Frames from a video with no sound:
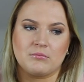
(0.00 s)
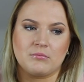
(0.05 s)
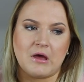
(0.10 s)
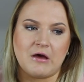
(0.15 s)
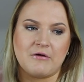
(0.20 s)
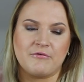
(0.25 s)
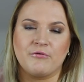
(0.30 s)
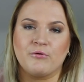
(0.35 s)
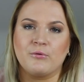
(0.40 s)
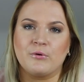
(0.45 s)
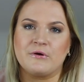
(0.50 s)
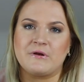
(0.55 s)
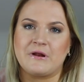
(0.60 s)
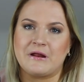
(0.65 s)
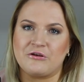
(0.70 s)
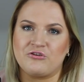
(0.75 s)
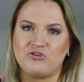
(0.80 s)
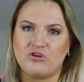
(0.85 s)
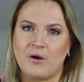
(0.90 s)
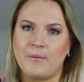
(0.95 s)
afford
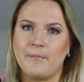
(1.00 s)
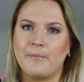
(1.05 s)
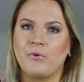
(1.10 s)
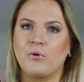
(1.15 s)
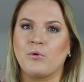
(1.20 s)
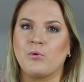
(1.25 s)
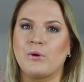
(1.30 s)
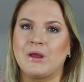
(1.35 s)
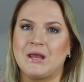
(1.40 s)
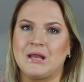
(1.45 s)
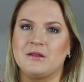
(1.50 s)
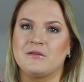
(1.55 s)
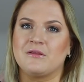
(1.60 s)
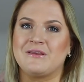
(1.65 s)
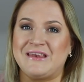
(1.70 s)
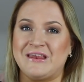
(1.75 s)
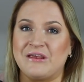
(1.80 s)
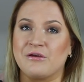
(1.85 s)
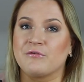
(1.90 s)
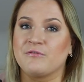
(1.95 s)
a jumbo in the
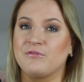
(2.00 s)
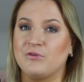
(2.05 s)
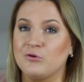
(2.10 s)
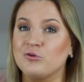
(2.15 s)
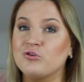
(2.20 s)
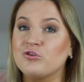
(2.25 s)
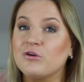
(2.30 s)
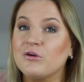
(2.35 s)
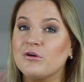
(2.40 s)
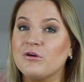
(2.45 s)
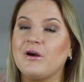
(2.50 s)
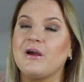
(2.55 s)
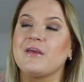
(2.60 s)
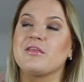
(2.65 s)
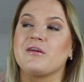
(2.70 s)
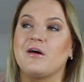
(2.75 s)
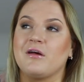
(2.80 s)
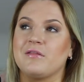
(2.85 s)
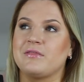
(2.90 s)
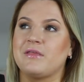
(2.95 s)
near future. I
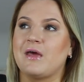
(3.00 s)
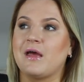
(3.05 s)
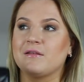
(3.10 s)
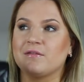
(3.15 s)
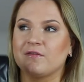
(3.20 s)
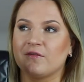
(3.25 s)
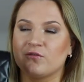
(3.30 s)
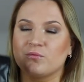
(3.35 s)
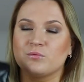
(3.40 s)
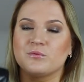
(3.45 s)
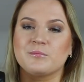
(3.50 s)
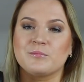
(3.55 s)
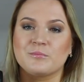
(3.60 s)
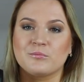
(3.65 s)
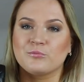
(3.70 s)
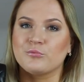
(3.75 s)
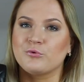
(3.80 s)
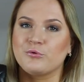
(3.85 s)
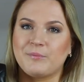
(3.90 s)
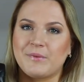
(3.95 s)
thought that this
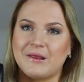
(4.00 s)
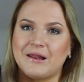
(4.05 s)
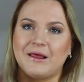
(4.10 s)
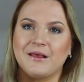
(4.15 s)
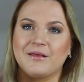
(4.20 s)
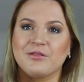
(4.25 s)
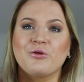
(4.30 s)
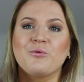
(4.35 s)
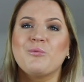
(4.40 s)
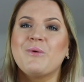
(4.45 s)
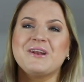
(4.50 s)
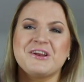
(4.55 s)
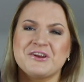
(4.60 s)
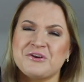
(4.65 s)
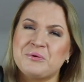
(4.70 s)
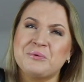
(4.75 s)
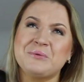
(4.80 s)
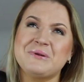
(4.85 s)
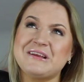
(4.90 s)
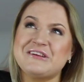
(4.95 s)
one would be like the one and
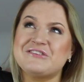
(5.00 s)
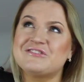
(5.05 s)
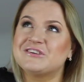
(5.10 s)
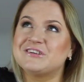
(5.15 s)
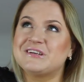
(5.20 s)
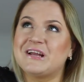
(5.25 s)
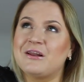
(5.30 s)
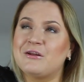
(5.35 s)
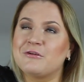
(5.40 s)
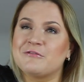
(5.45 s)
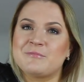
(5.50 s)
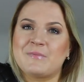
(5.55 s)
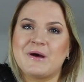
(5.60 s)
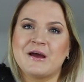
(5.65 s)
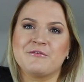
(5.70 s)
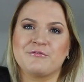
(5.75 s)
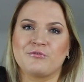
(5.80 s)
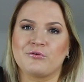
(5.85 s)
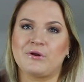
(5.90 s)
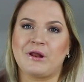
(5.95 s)
only Chanel of
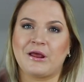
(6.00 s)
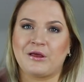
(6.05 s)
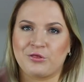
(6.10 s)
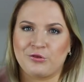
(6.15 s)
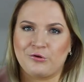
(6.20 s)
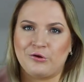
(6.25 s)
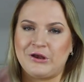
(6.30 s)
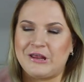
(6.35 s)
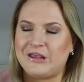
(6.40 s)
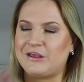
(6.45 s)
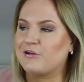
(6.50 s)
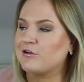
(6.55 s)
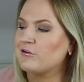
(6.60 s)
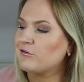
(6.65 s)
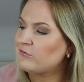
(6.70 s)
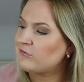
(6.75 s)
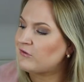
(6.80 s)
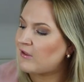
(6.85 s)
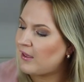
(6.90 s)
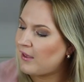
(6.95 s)
mine for like 30
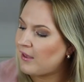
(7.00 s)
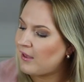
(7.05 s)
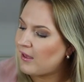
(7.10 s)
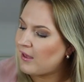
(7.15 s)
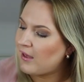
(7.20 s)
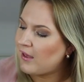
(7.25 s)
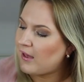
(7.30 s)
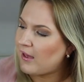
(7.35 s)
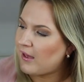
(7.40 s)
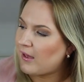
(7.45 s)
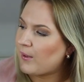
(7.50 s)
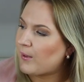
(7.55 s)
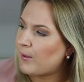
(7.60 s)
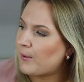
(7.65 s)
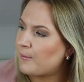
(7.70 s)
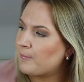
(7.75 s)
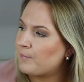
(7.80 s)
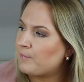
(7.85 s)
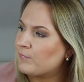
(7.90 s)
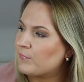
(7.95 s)
years.
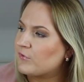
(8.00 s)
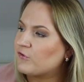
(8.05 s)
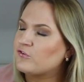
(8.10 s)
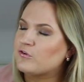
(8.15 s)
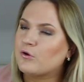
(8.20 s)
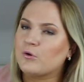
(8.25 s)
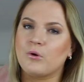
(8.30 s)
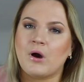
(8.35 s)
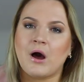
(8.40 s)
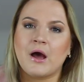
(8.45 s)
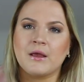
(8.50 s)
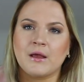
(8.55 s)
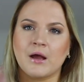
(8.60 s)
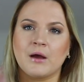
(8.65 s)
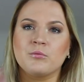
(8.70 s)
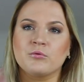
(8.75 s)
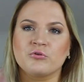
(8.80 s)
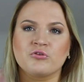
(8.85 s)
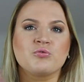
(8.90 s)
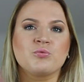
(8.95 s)
So
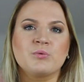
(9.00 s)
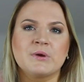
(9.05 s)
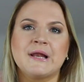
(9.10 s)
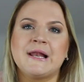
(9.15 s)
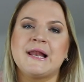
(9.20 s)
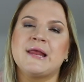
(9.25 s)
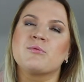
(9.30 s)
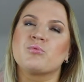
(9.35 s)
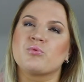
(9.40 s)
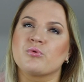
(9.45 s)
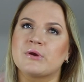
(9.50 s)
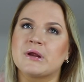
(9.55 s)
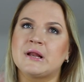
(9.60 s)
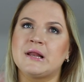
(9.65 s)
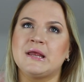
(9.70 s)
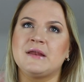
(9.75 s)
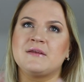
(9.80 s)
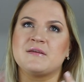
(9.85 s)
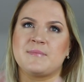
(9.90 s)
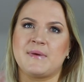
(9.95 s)
I was really,
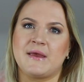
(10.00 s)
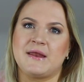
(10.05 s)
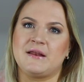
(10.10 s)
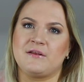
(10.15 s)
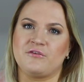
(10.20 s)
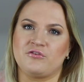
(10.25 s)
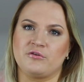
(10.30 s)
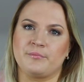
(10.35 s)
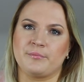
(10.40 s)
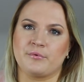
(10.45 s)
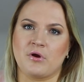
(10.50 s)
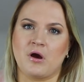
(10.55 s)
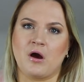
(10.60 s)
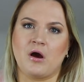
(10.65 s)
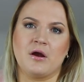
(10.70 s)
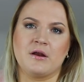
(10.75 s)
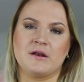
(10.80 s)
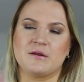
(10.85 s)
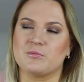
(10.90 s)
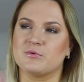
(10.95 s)
really debating super
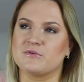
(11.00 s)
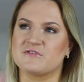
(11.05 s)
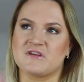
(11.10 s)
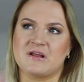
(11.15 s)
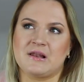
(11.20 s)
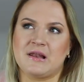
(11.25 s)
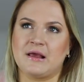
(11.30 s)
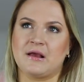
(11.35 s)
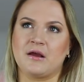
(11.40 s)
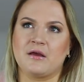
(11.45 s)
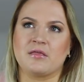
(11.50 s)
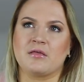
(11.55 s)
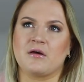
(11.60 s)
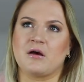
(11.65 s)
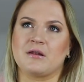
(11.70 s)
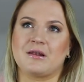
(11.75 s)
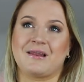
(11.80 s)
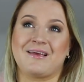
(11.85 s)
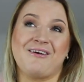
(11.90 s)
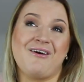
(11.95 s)
hard. It was not like I
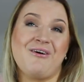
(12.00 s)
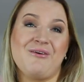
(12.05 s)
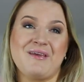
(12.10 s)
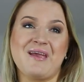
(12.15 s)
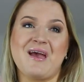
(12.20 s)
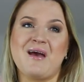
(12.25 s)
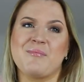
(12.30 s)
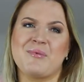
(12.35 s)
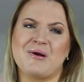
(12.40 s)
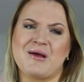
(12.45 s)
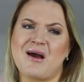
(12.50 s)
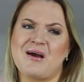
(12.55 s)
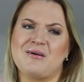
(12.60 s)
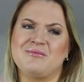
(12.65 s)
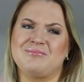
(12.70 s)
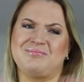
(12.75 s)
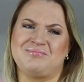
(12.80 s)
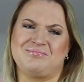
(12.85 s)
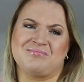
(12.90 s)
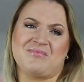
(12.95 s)
thought like, oh yeah, but
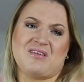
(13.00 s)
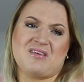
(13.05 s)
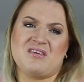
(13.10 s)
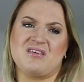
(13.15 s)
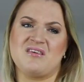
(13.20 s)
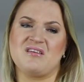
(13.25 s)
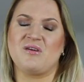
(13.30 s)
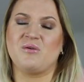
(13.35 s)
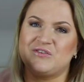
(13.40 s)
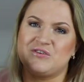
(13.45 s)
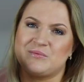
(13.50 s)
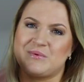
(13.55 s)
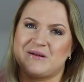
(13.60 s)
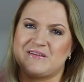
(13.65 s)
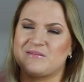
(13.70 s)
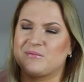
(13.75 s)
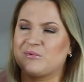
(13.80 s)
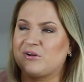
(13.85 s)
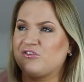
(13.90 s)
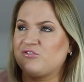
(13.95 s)
I'll, you know, 2
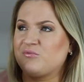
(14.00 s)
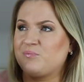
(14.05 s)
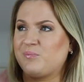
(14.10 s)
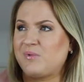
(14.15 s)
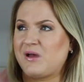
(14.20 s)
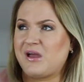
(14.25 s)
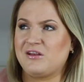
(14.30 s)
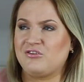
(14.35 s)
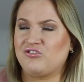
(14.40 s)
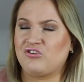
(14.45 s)
months I'm gonna buy a